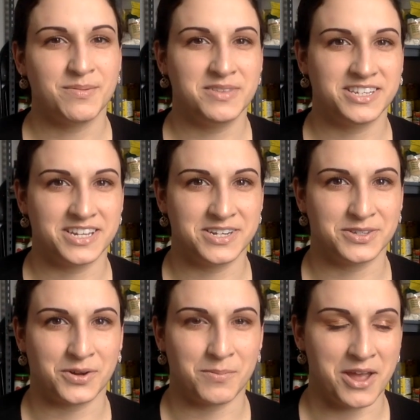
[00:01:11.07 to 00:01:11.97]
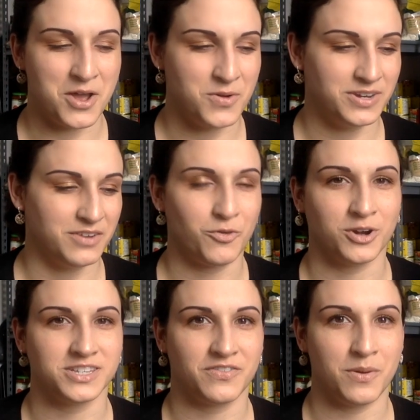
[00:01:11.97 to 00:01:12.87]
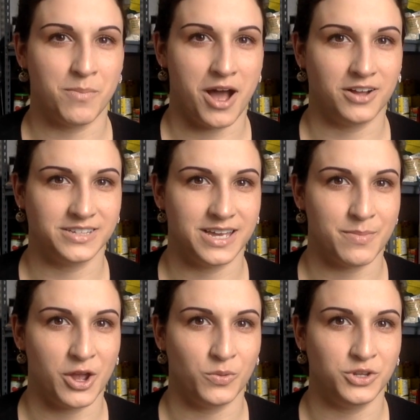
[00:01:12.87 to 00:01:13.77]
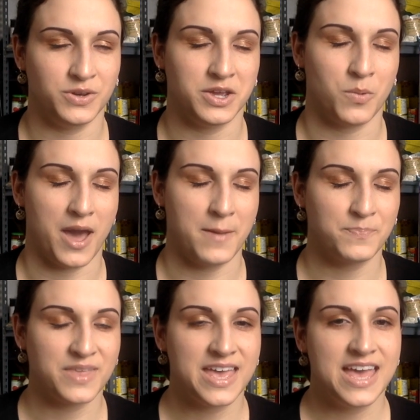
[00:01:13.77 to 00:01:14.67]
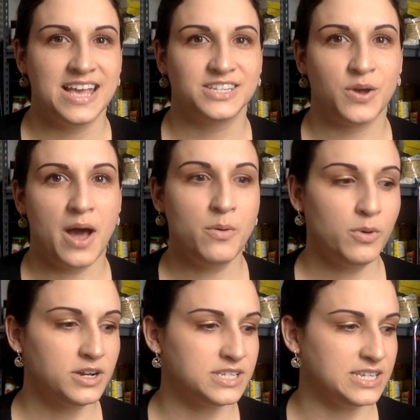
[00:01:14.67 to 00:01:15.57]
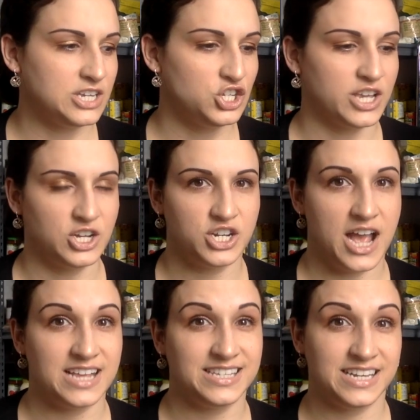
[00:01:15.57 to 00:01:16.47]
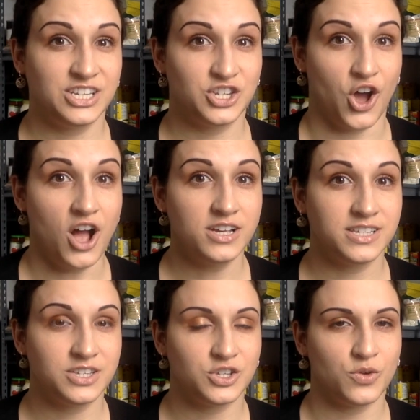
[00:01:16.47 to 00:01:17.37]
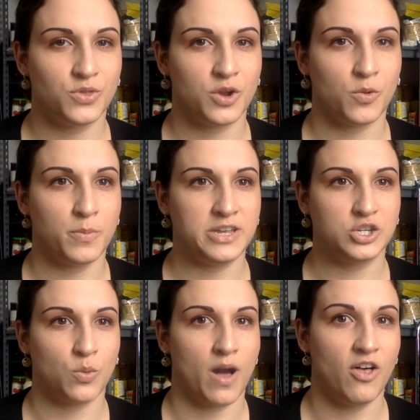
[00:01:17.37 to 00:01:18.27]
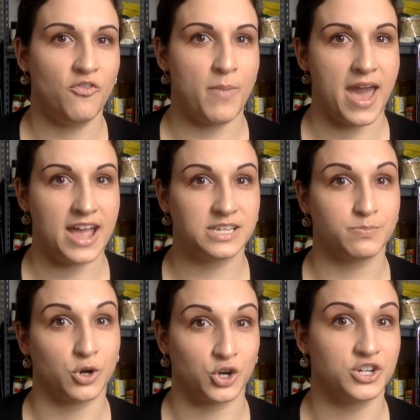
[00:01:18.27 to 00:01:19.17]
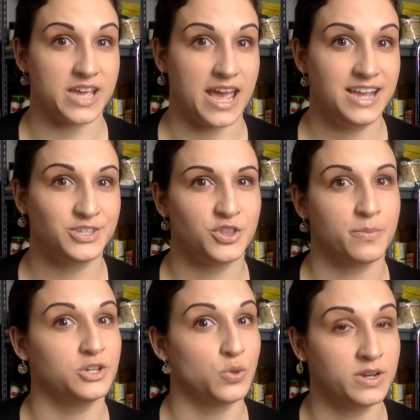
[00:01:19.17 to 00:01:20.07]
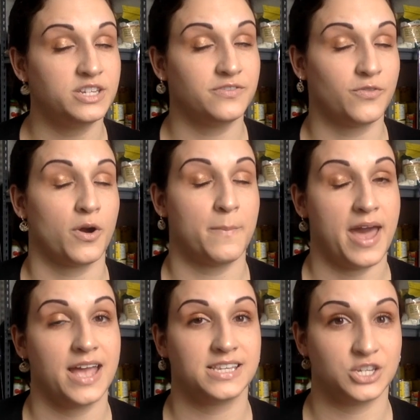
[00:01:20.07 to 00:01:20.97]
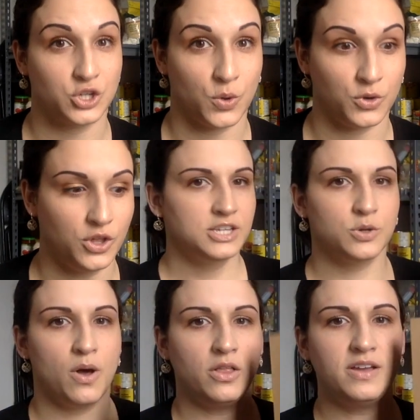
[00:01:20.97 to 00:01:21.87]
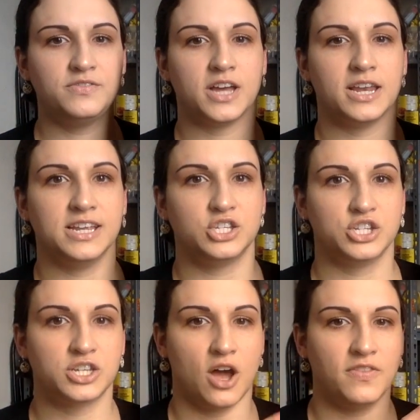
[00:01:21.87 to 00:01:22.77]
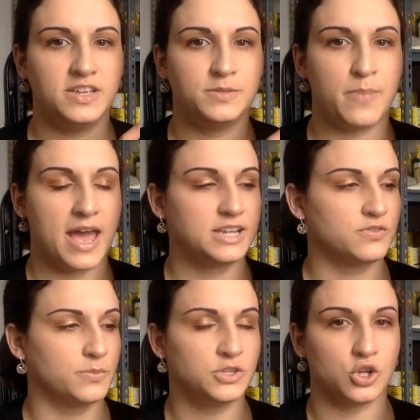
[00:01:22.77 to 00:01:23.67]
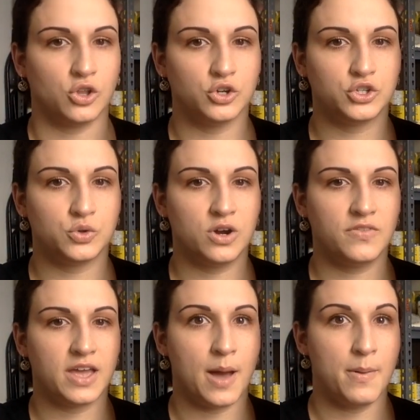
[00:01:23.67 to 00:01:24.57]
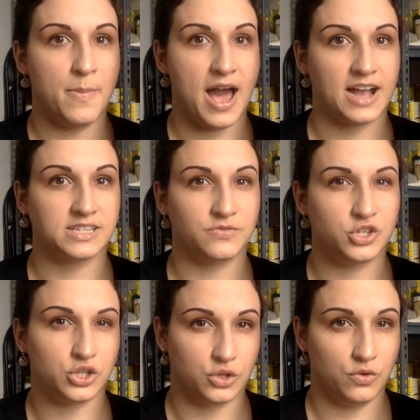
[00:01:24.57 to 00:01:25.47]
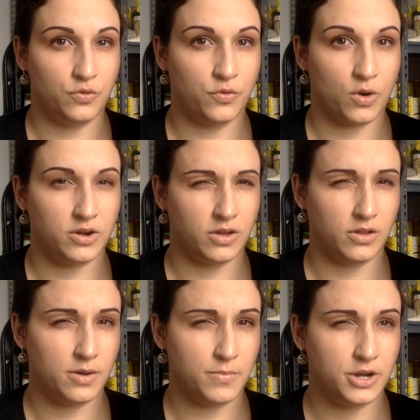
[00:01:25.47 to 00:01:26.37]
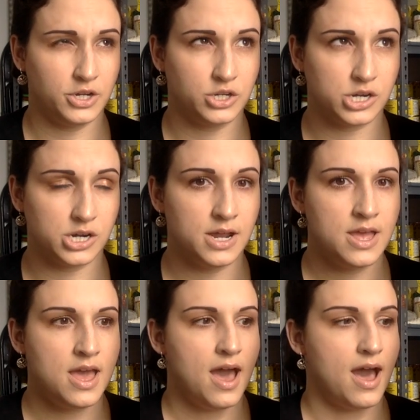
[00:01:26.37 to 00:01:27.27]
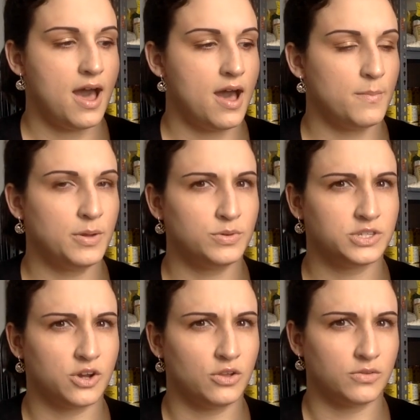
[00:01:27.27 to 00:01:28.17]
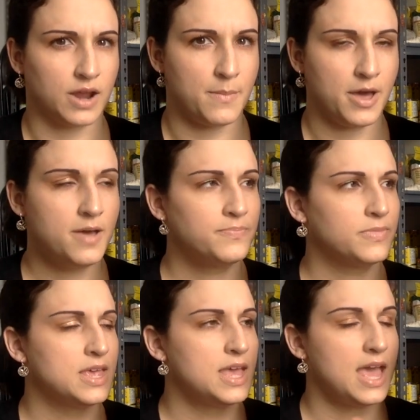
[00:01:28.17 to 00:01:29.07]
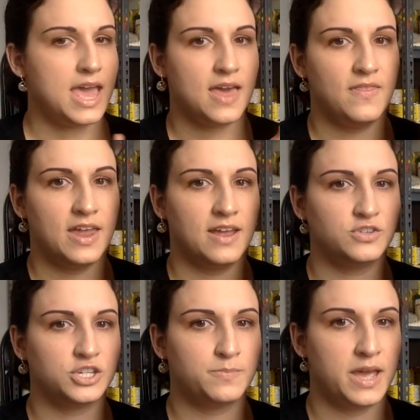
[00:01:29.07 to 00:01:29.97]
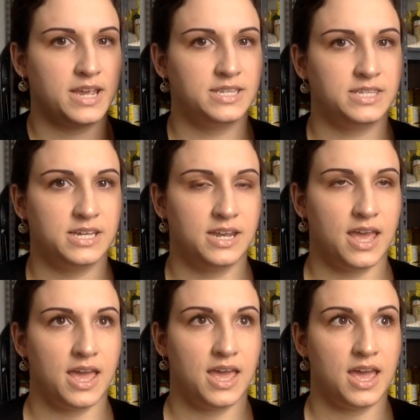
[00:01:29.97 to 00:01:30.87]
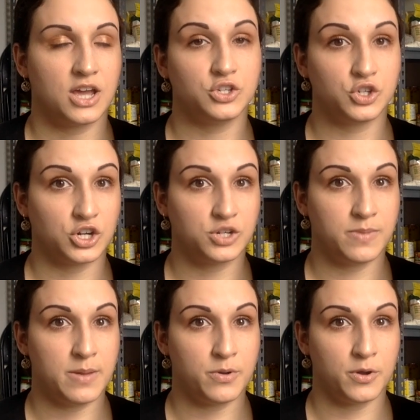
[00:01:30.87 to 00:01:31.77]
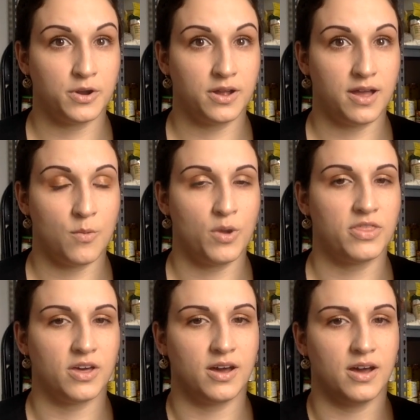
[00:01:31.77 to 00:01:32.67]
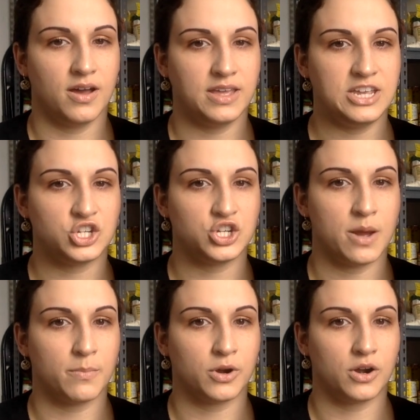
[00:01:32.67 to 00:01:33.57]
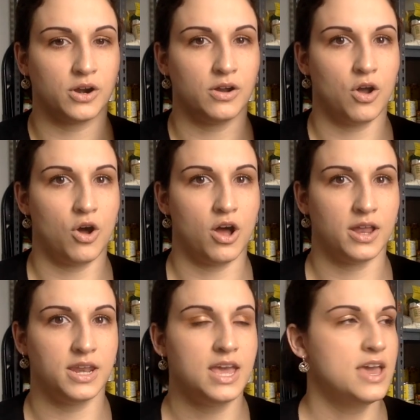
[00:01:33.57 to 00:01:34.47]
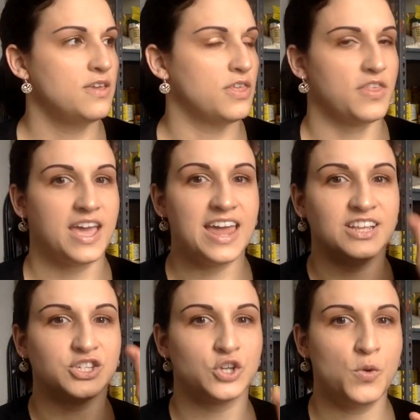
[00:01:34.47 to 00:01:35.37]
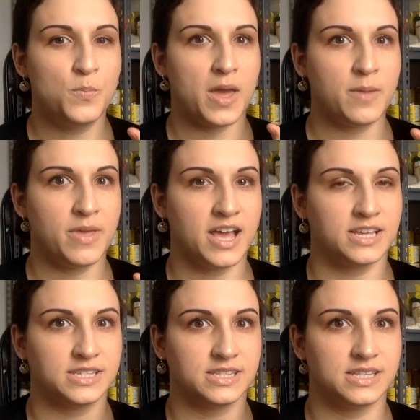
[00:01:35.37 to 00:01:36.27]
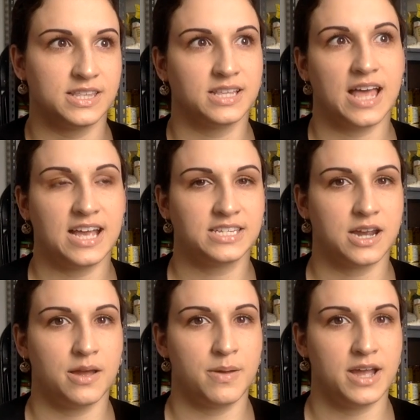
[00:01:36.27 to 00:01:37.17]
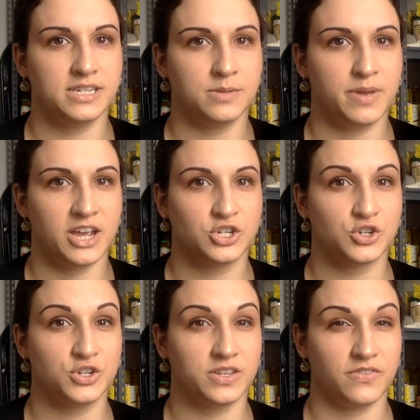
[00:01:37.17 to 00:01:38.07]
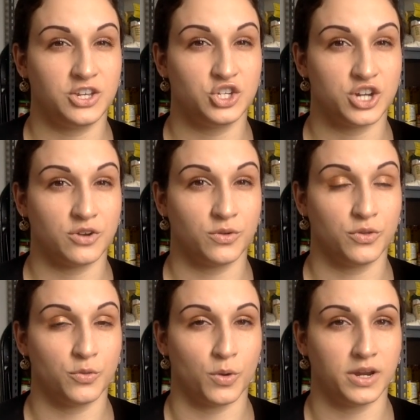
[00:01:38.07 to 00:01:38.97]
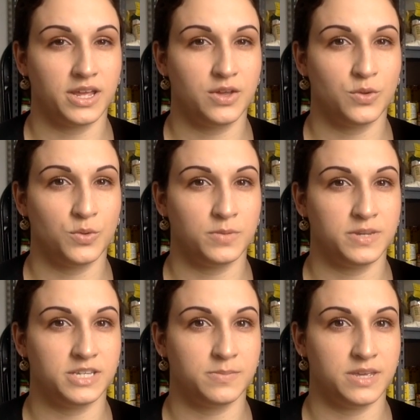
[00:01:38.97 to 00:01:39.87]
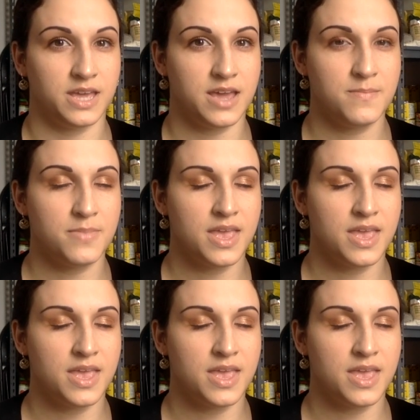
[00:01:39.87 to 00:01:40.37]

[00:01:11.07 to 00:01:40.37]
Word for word: some of these ideas are my own, and of course I've compiled it in my own unique way. So how it works is each session has six talks, so there will be 12 bags per day, so there'll be 24 bags in total. So all I've done is just got these bags from the dollar store. They come in packs of two for a dollar, I'm pretty sure. Um, it was Dollarama. And then I've just pasted a construction paper with uh, each number on the thing. And it's so big because the last time I did pictures of each general authority who would be speaking